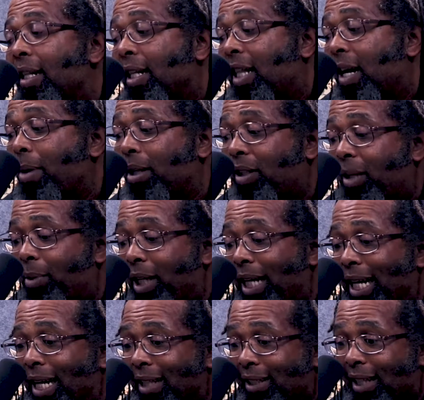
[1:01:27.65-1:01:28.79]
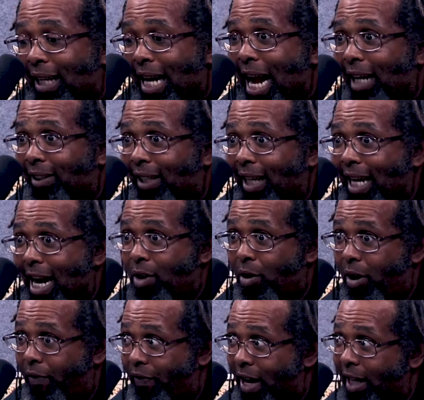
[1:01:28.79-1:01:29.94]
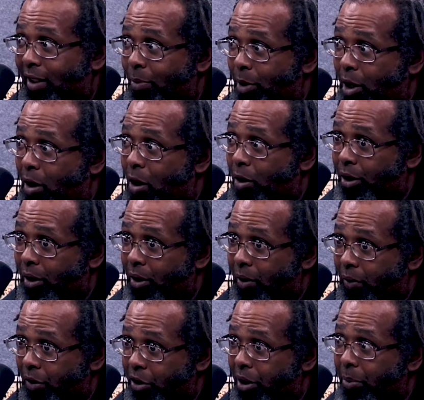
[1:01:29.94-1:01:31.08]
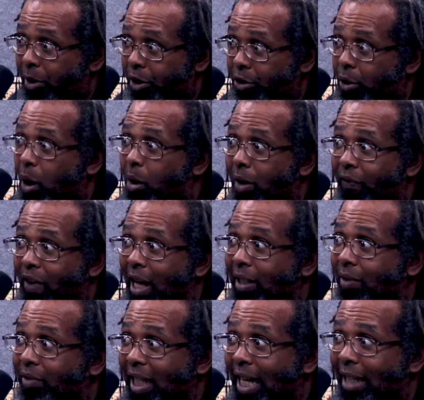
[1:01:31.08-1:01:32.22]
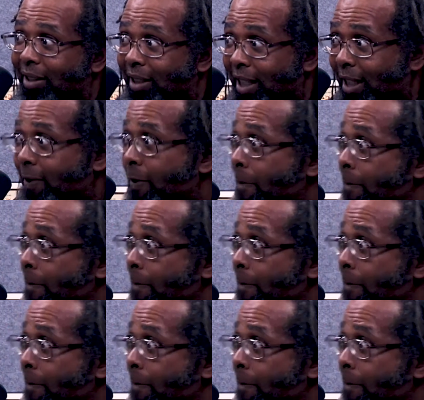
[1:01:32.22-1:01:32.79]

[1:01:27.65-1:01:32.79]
The thing about CBD is it actually counter affects some of the stronger effects of THC.